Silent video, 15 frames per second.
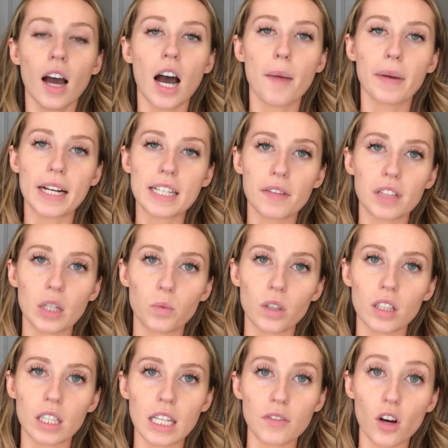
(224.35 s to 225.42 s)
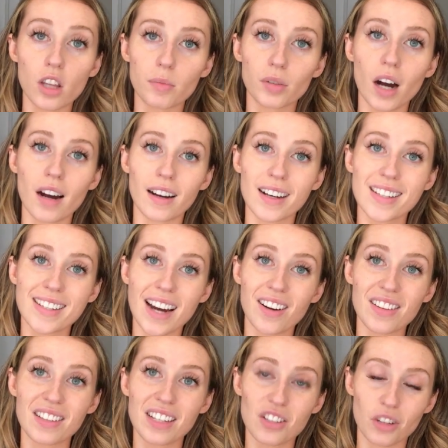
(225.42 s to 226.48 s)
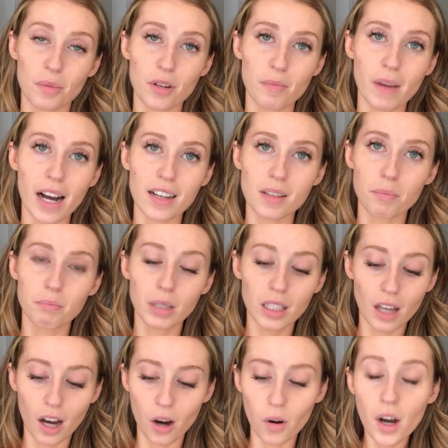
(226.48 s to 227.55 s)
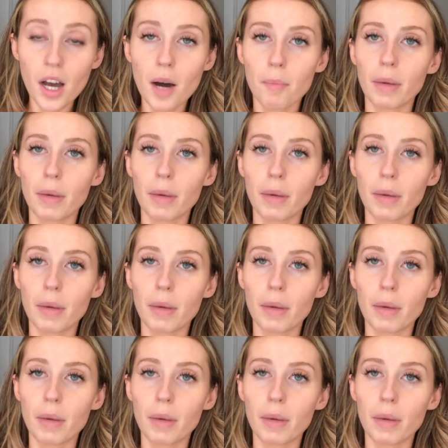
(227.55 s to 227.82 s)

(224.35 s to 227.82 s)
Um, and I definitely will leave all the products down in the description box below,